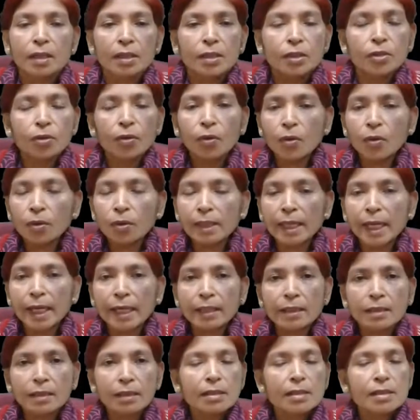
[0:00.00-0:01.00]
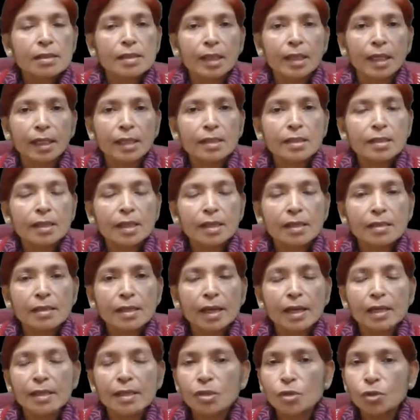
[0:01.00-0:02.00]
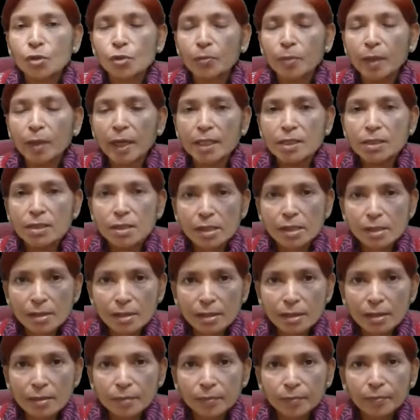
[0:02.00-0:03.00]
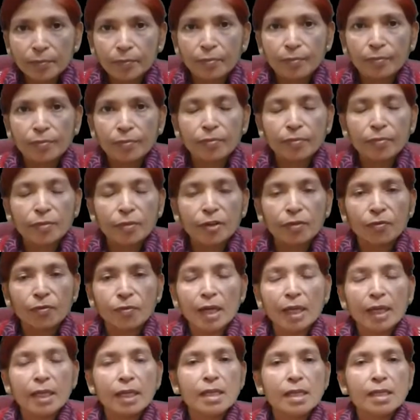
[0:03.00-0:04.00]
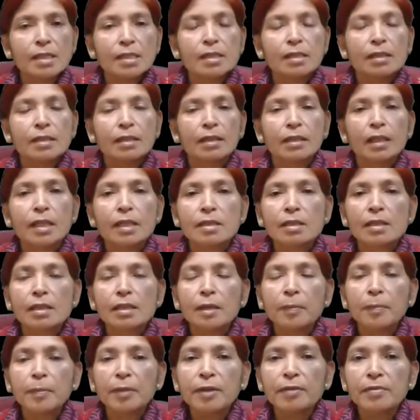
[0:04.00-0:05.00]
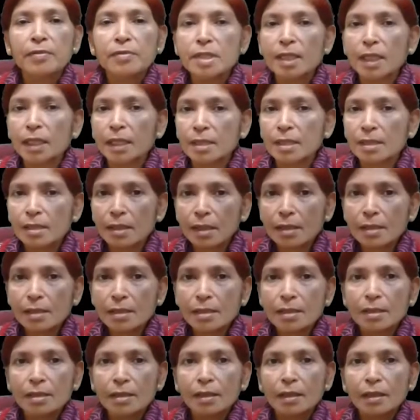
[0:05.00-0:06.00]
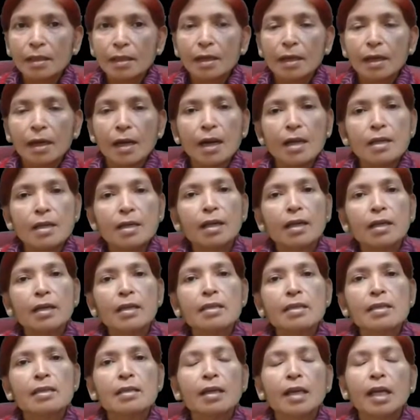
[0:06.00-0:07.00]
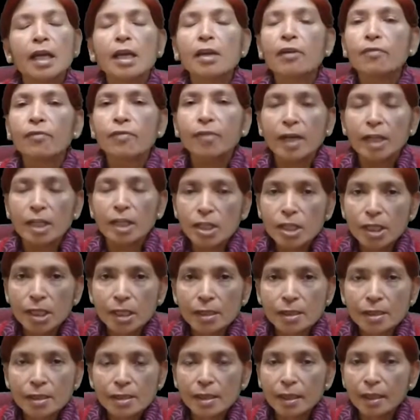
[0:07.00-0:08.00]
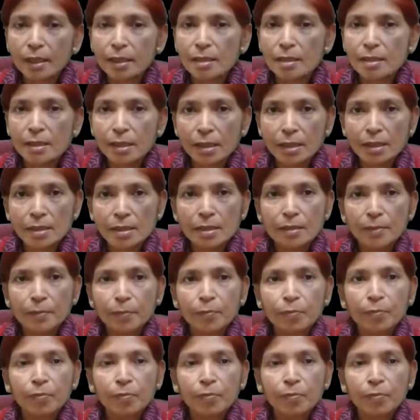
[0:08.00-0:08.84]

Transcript: You know that statistics has two branches. One is descriptive statistics, other is inferential statistics.